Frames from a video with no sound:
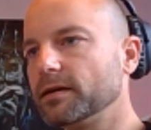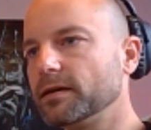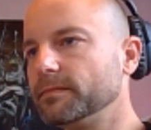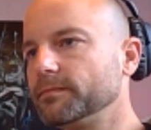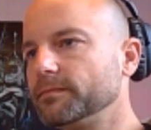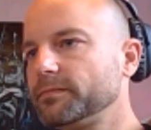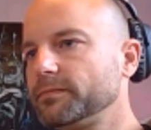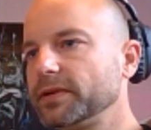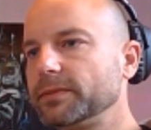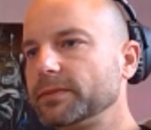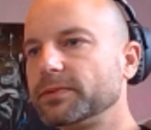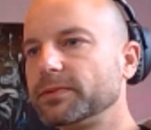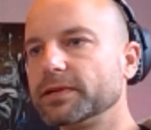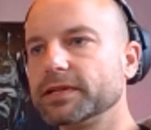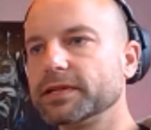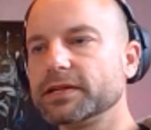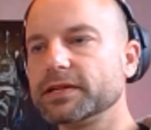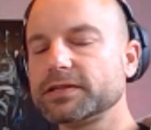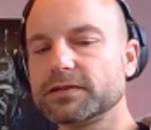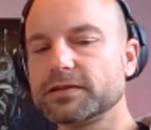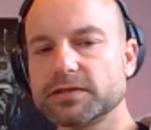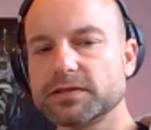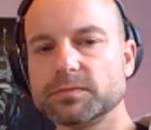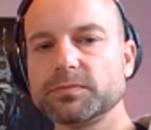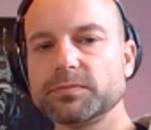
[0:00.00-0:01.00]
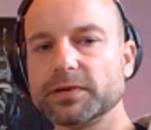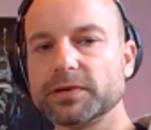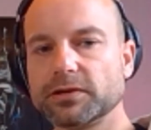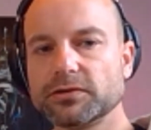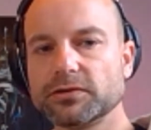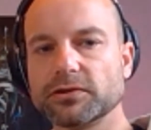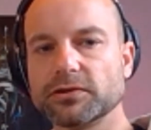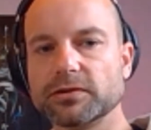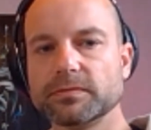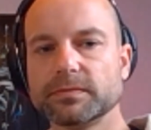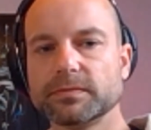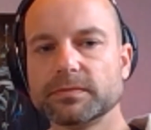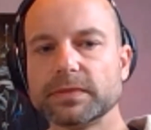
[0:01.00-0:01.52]
people in there, so it's a big
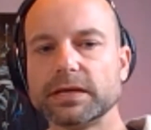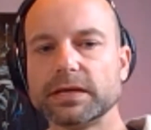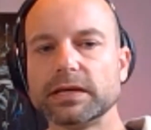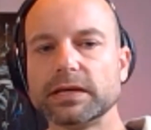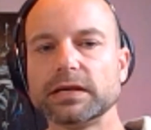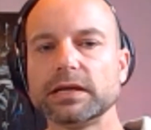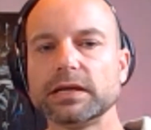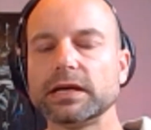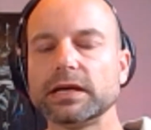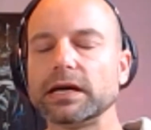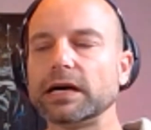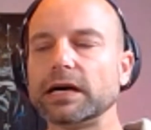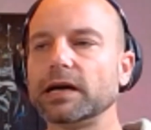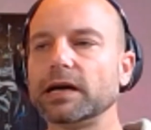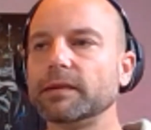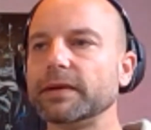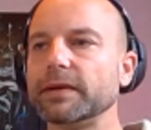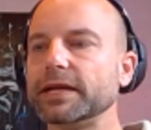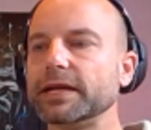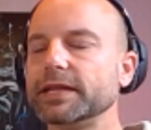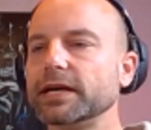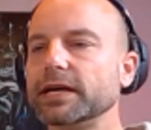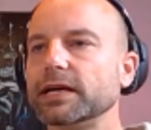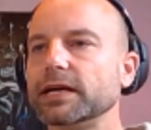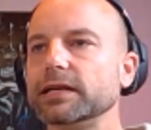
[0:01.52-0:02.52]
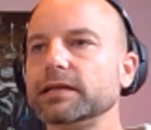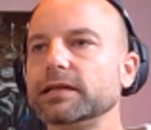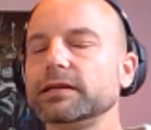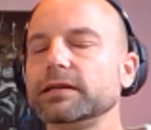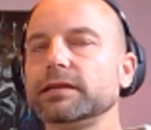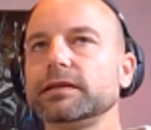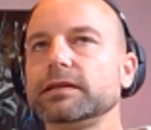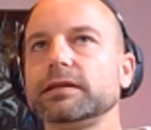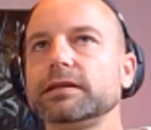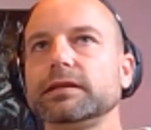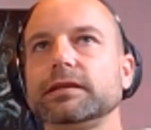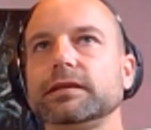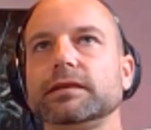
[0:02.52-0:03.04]
group. And that,
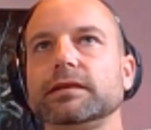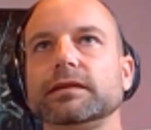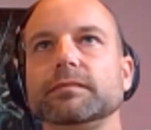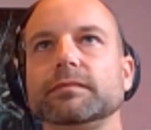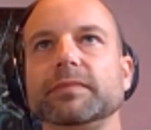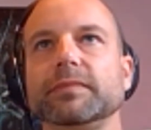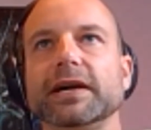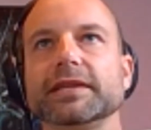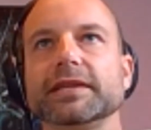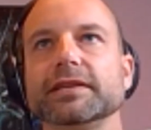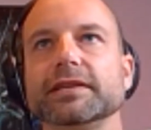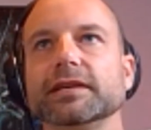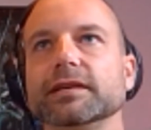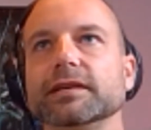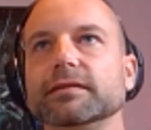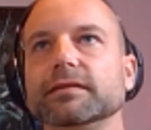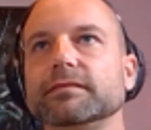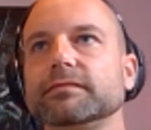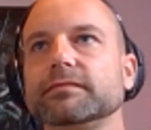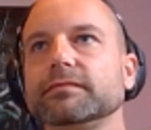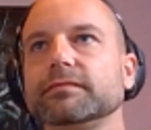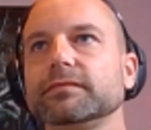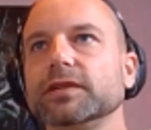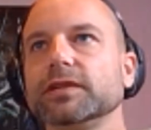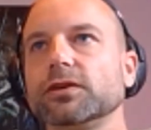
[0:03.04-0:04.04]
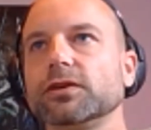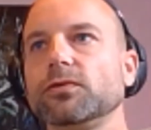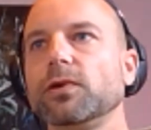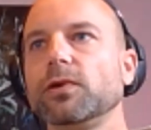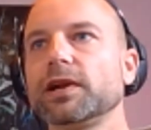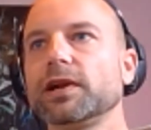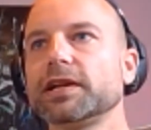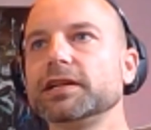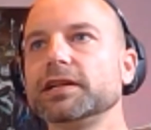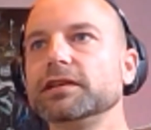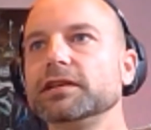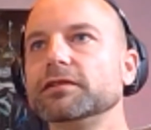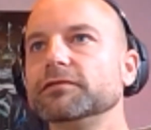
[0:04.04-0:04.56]
but the
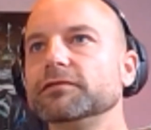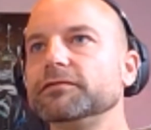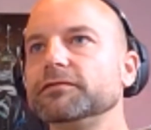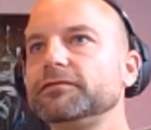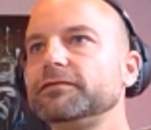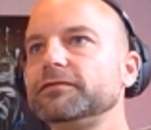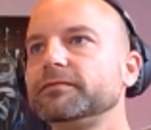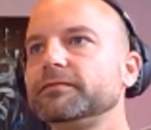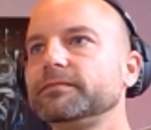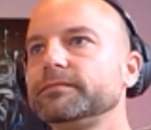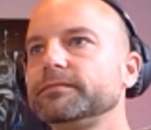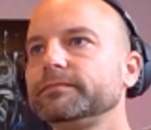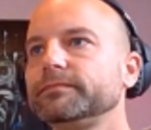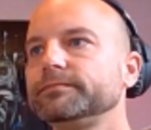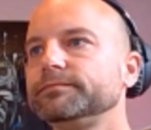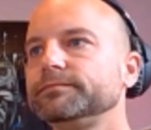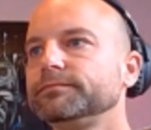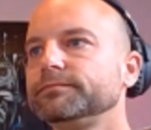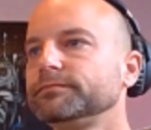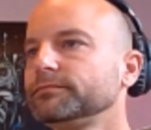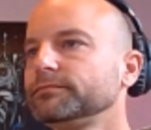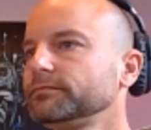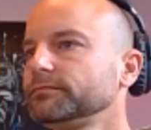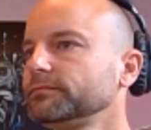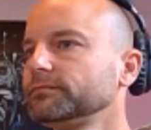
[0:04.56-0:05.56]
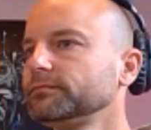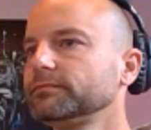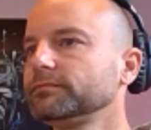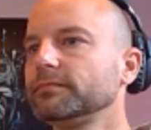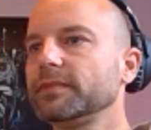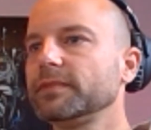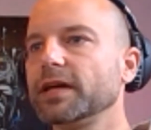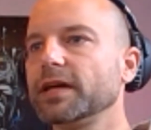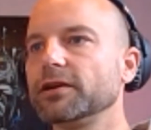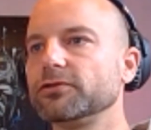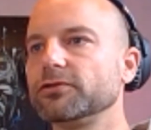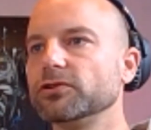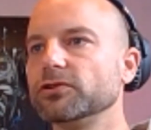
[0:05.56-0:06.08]
quality of
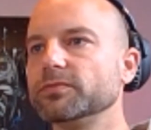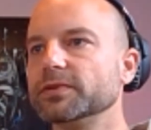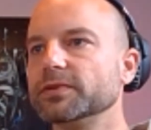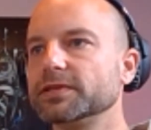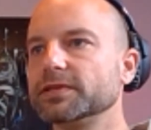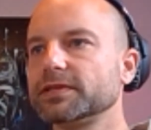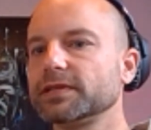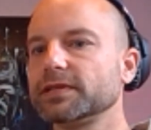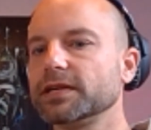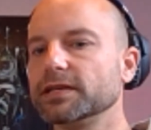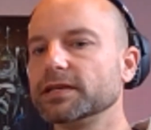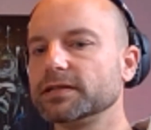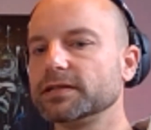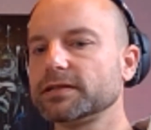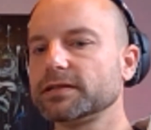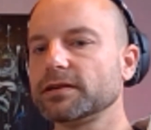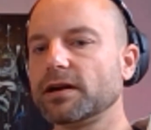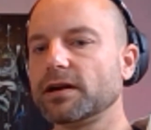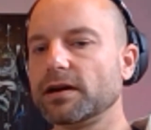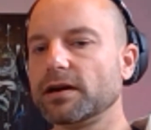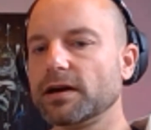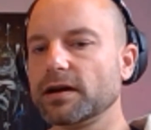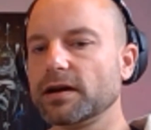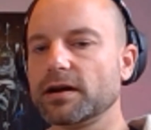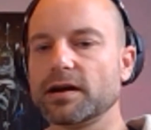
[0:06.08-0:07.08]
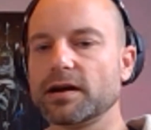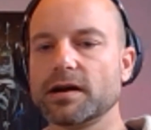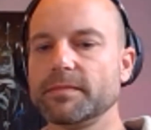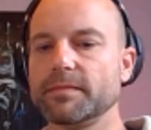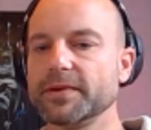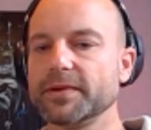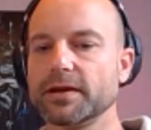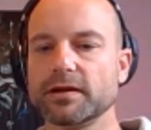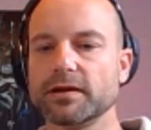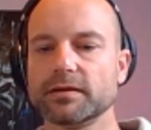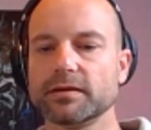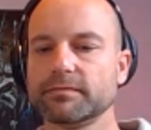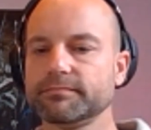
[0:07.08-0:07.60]
that group is I
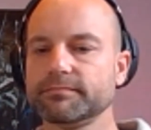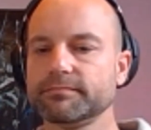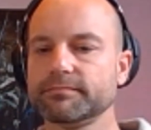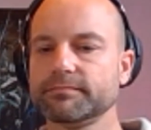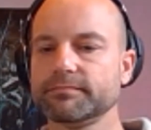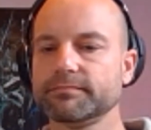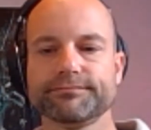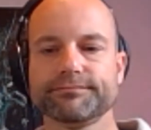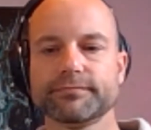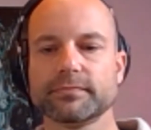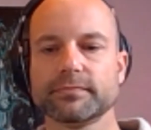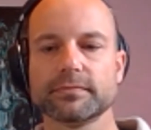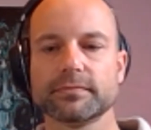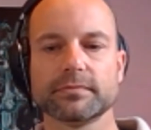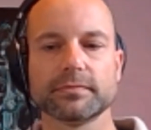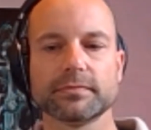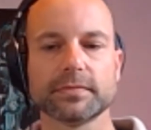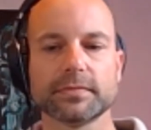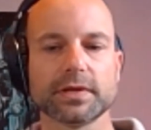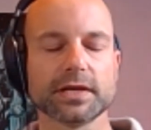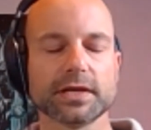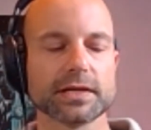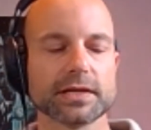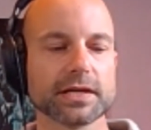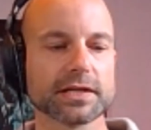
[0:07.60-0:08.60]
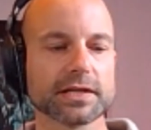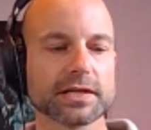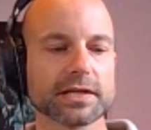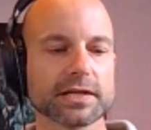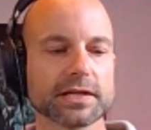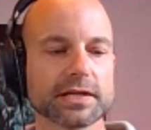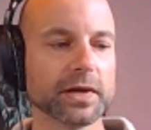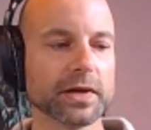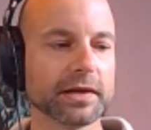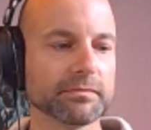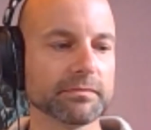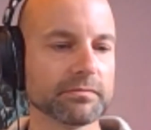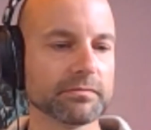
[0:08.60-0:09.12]
mean, it's
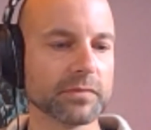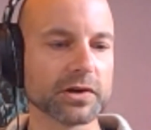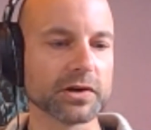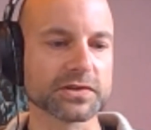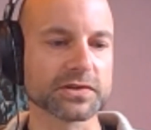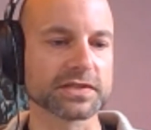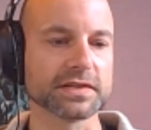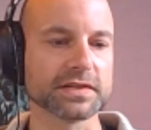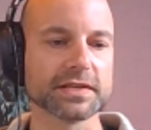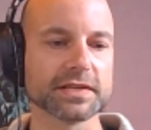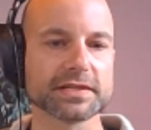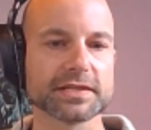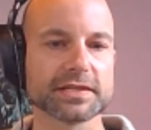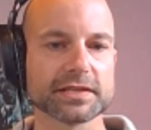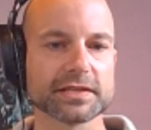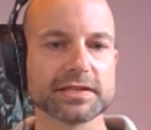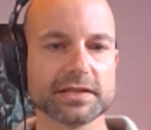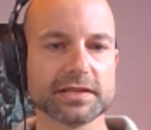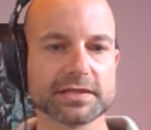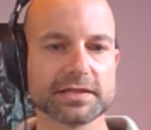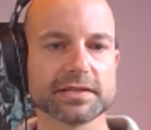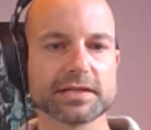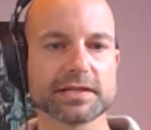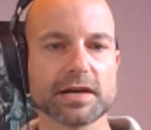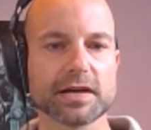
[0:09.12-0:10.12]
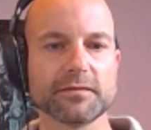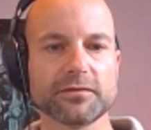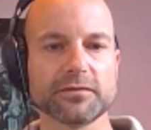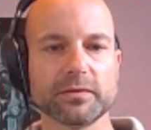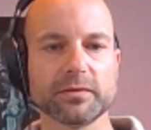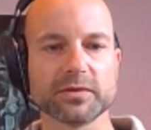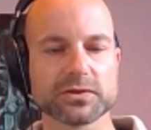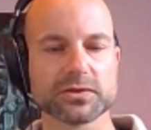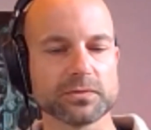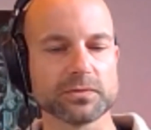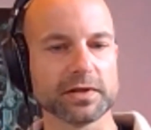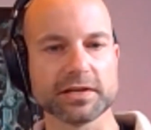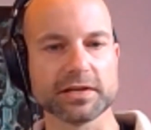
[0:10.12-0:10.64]
where most of the success has come
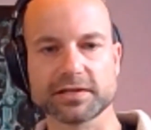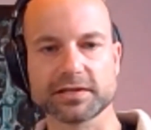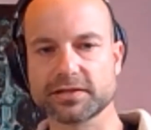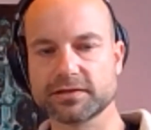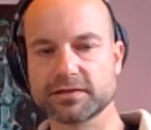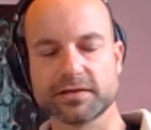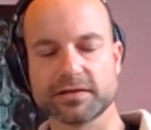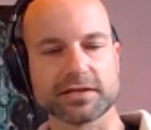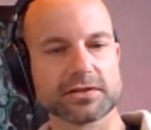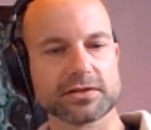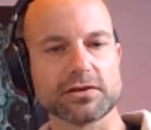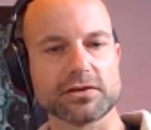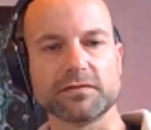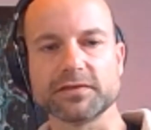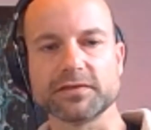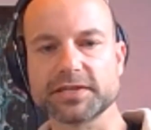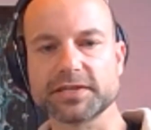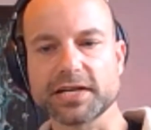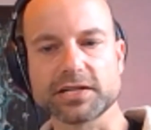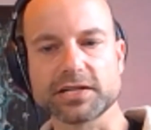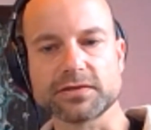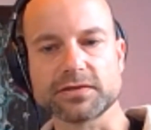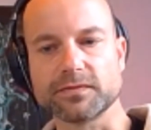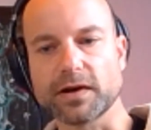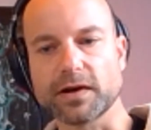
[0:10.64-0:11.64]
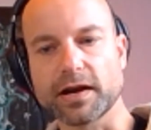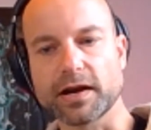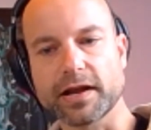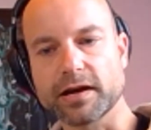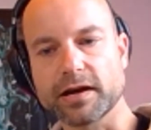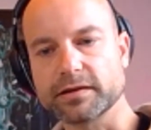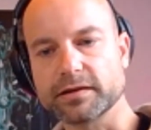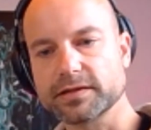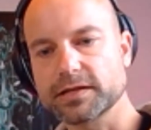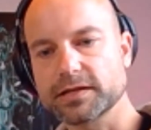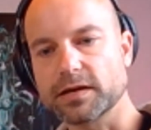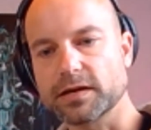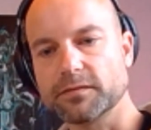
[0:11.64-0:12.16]
from. It's where this conversation right
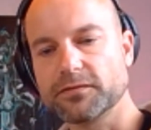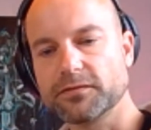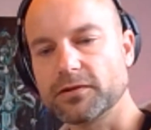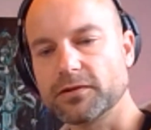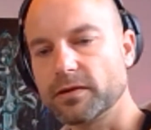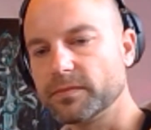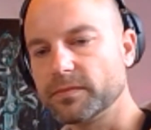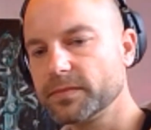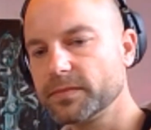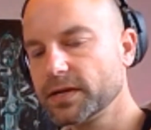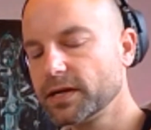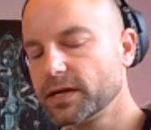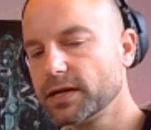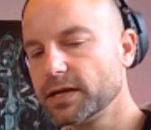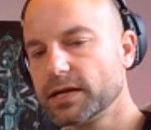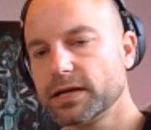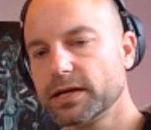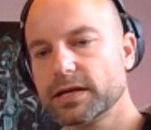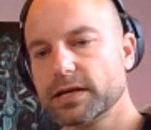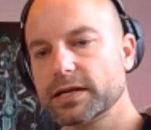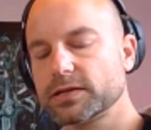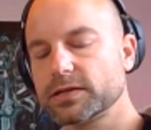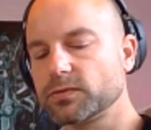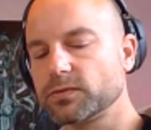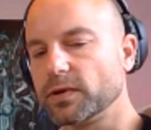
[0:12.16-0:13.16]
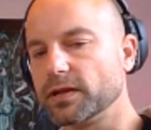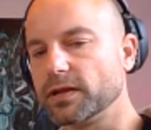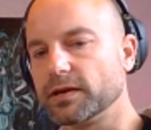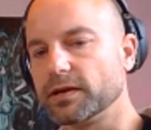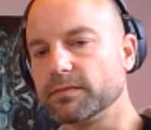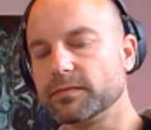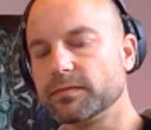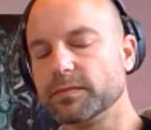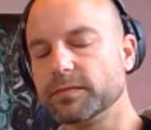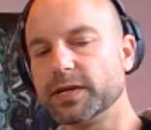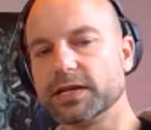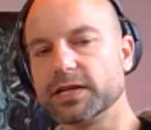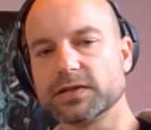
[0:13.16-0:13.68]
now has come from. It's where the
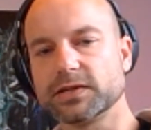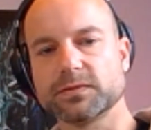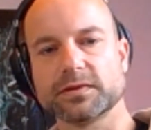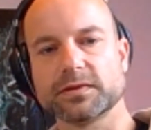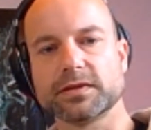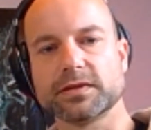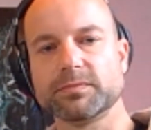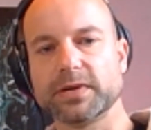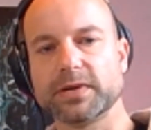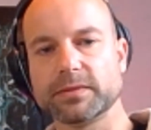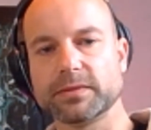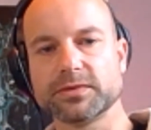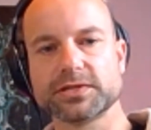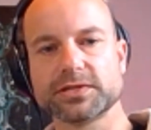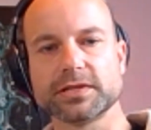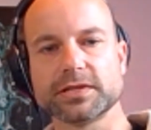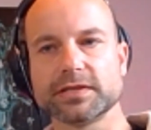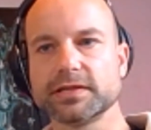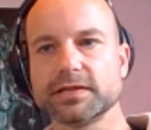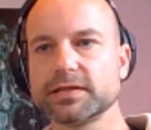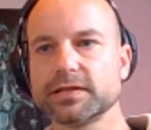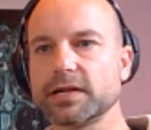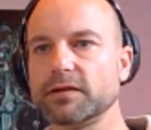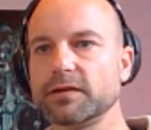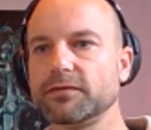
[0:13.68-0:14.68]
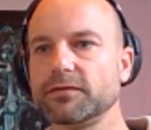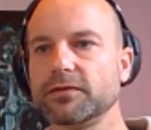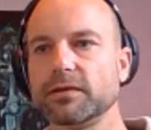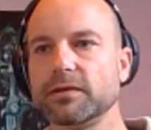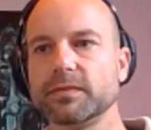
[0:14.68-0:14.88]
meetings with the publishers has come from.